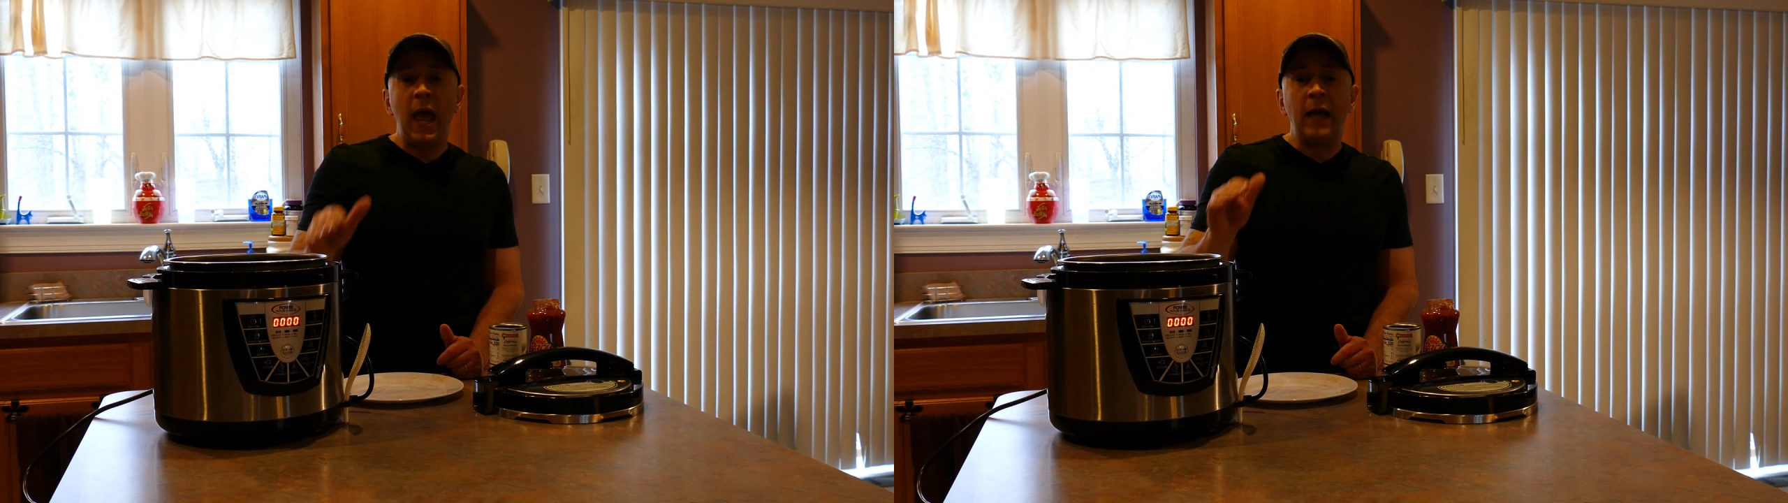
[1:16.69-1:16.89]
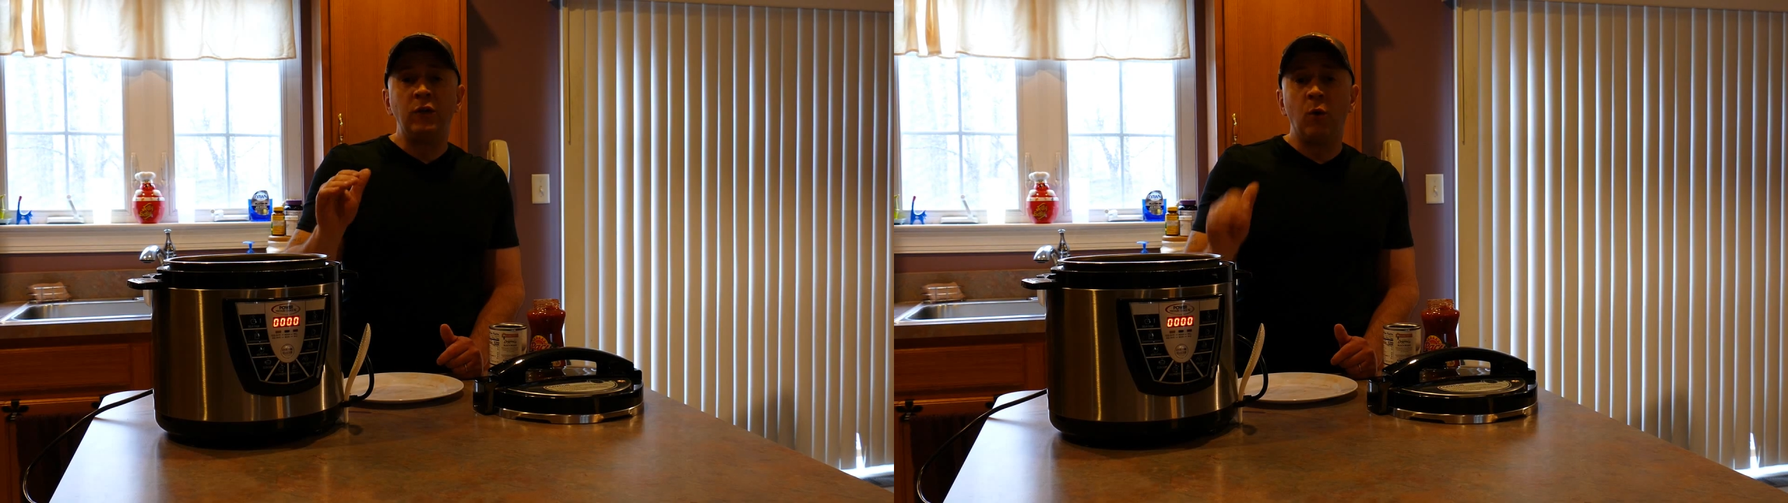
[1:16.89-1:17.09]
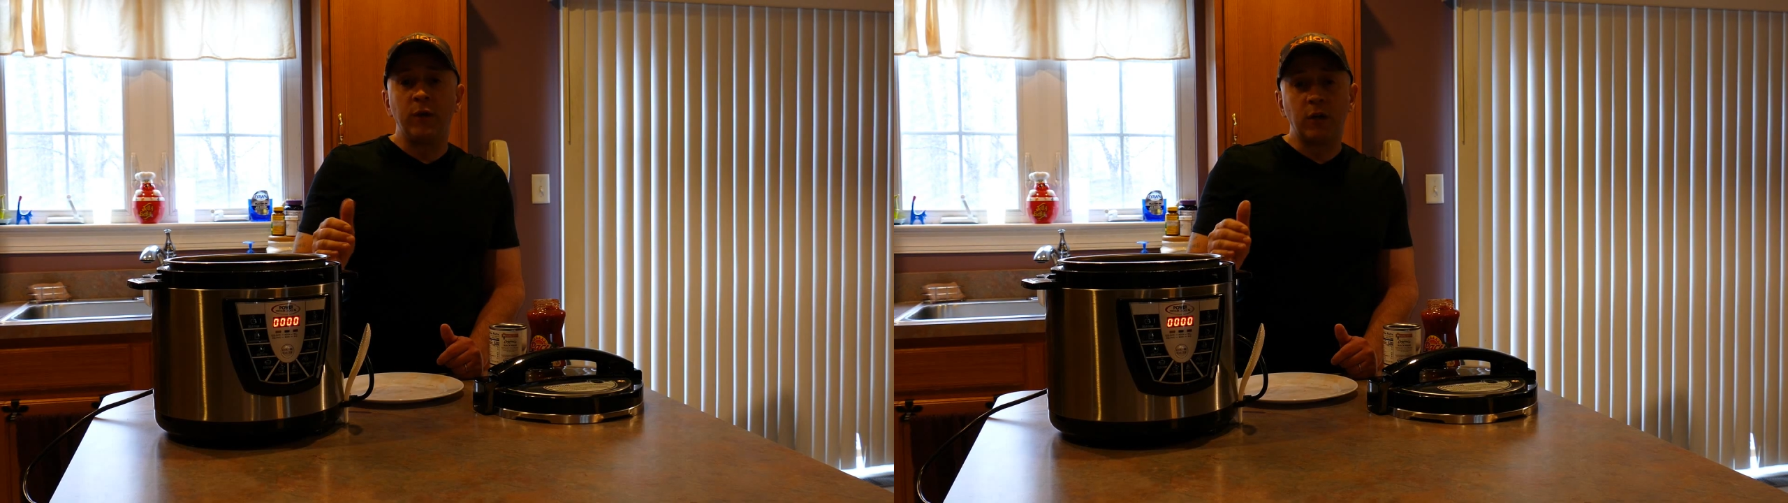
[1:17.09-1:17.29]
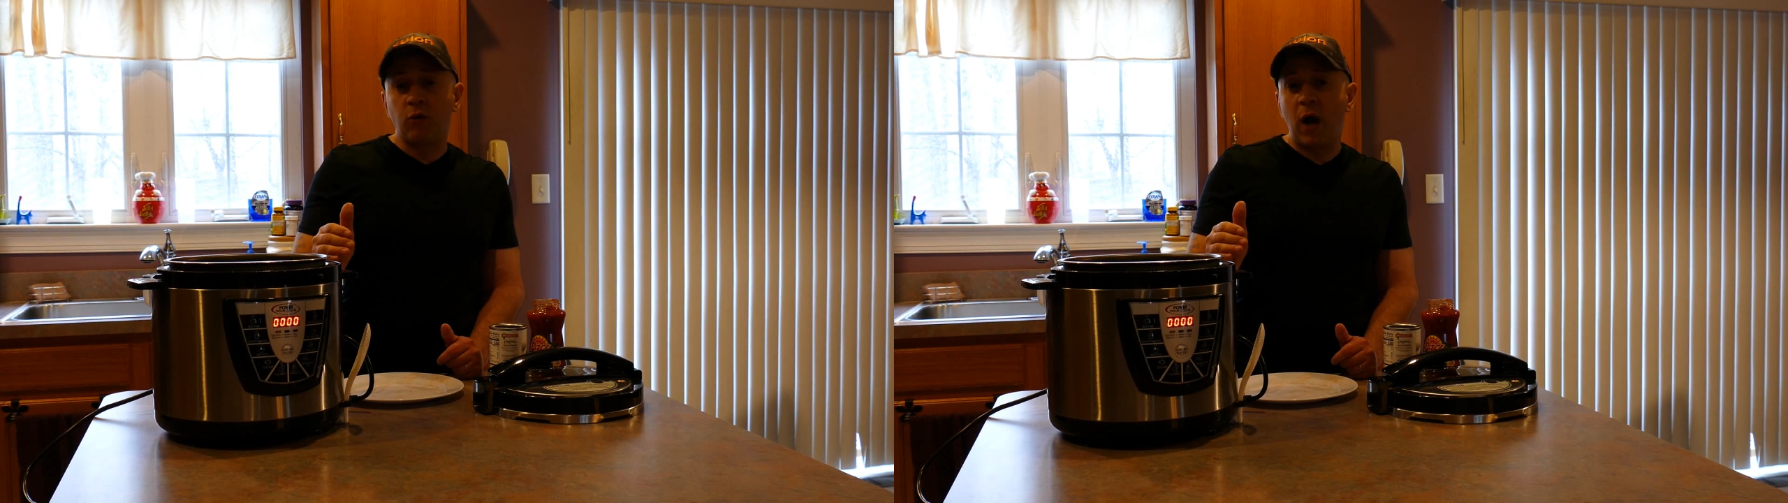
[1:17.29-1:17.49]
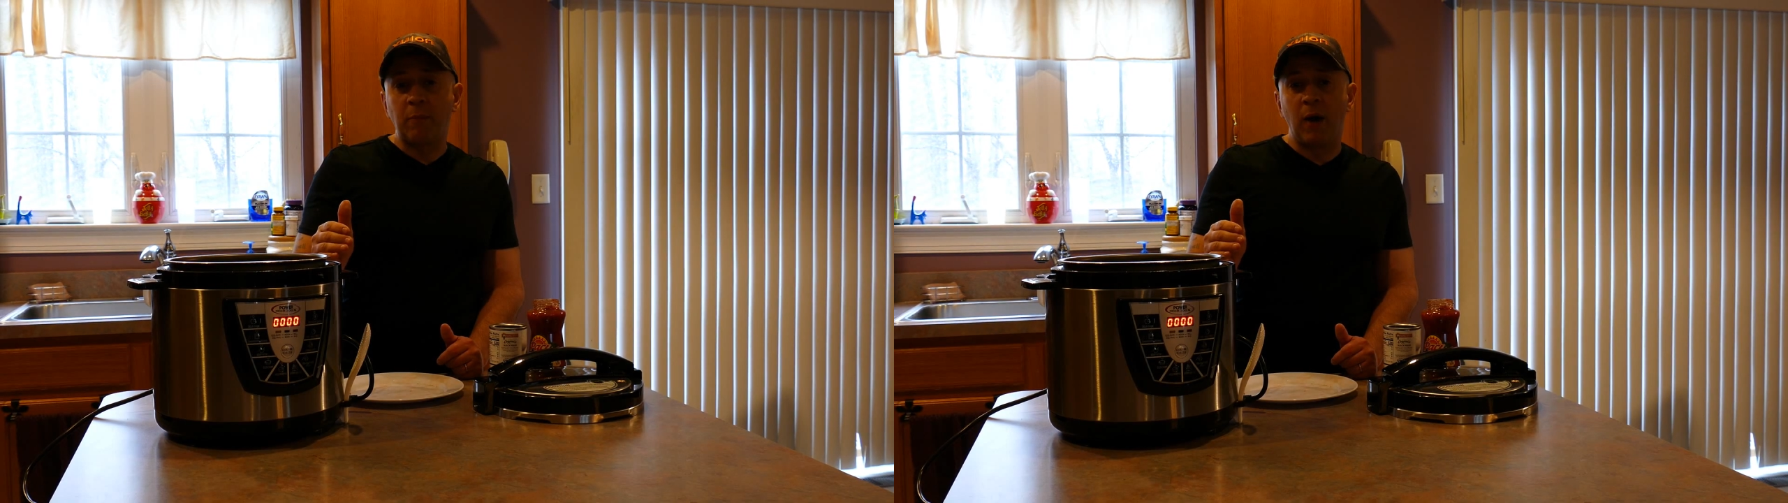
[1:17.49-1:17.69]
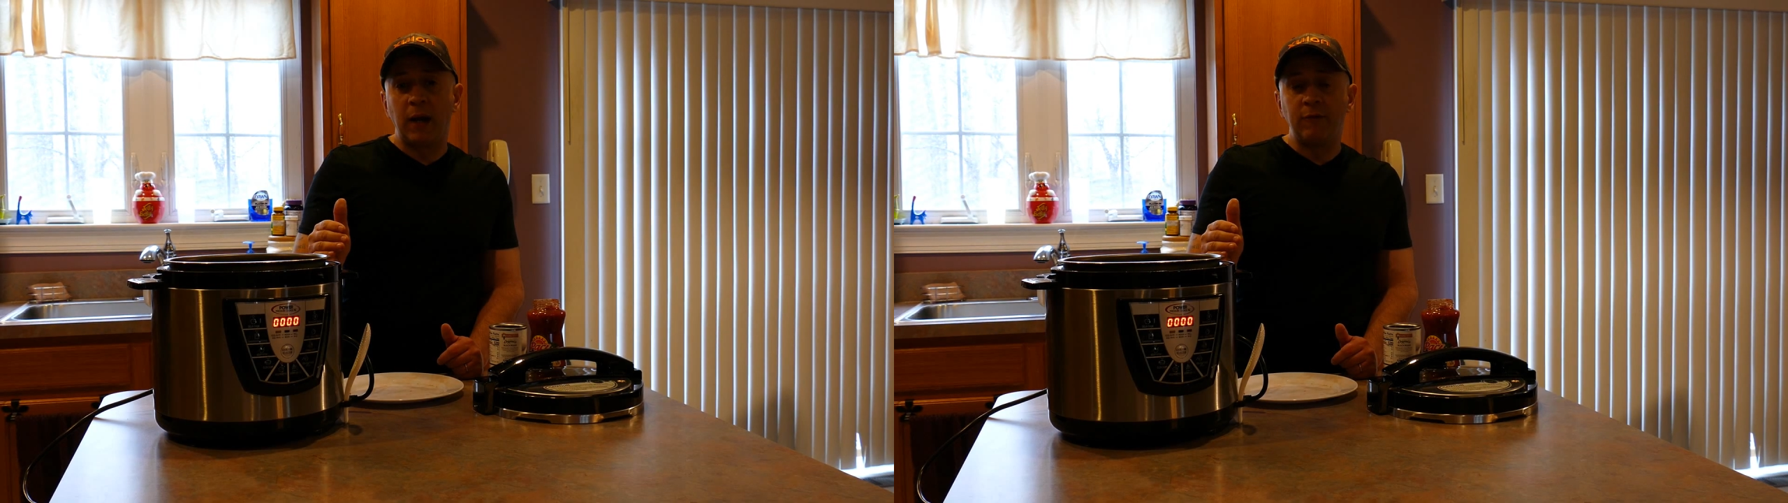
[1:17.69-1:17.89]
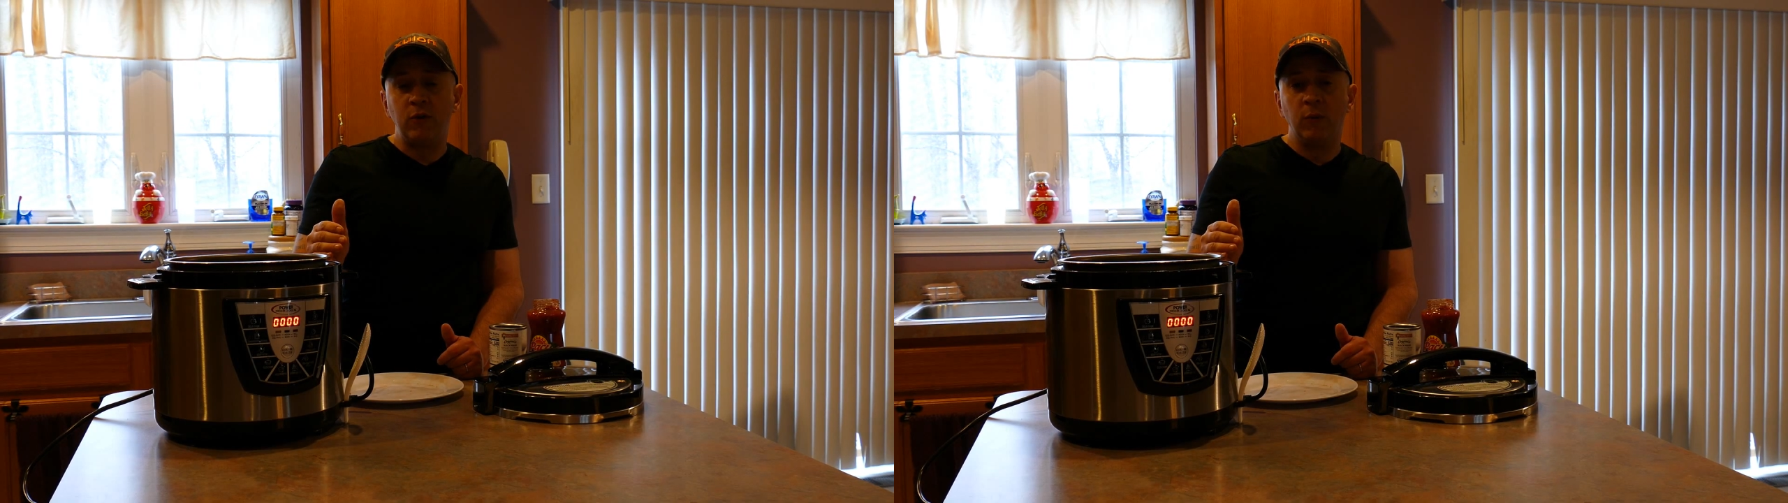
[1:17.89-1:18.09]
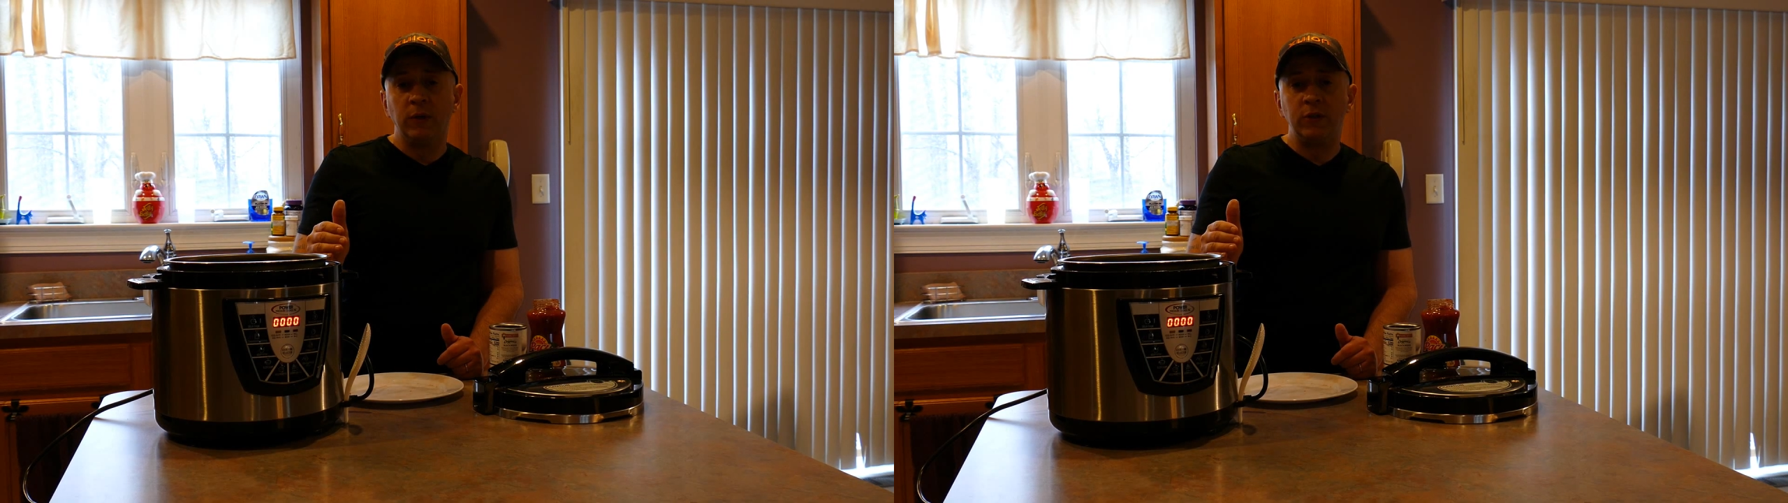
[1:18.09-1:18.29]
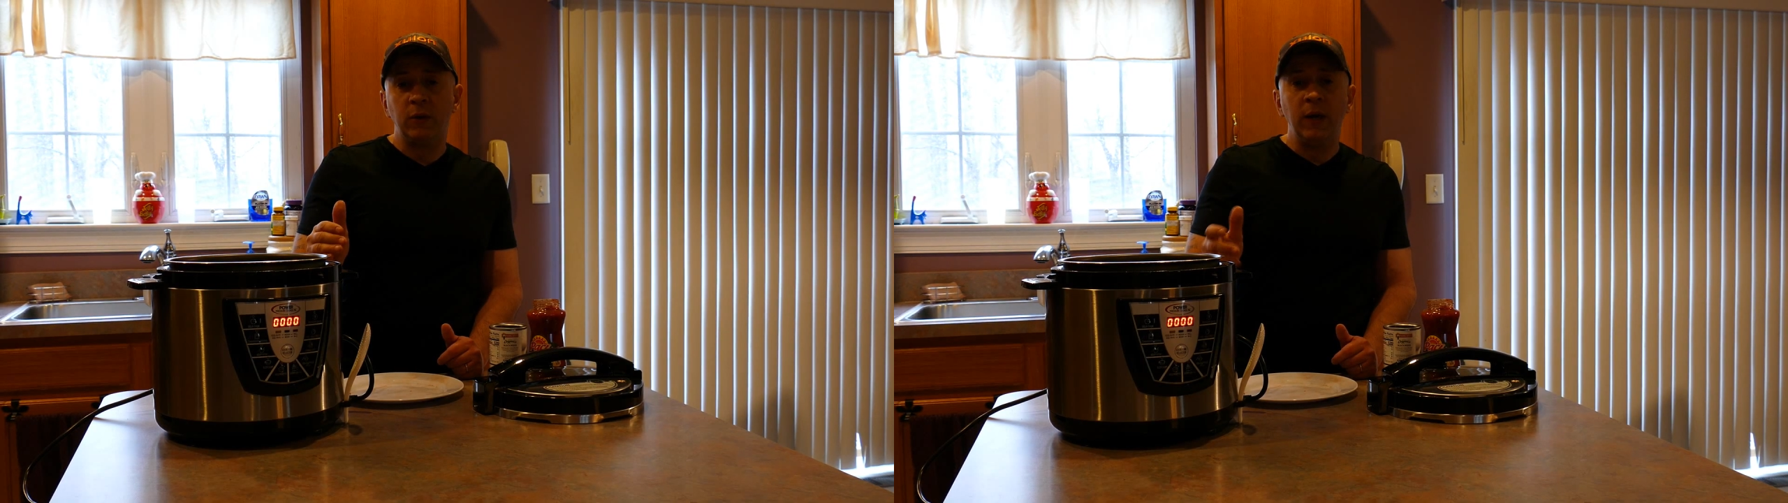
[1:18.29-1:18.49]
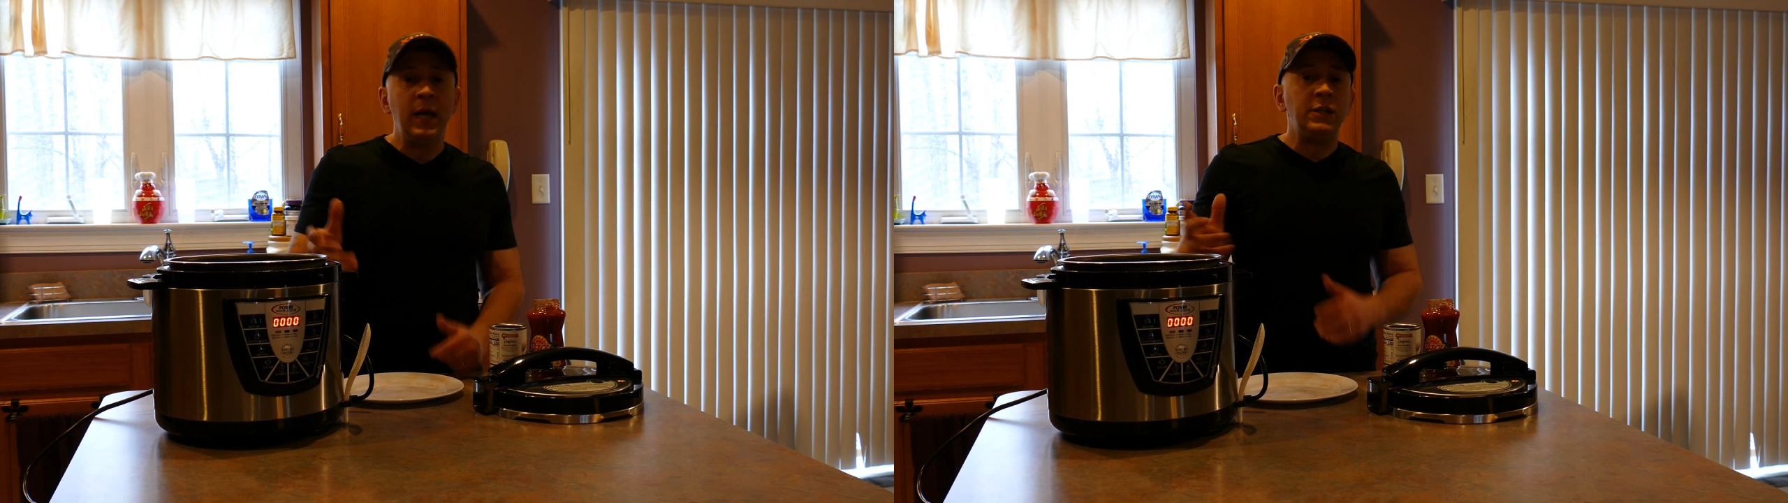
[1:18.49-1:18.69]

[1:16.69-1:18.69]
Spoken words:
and go with a crock pot if you want to.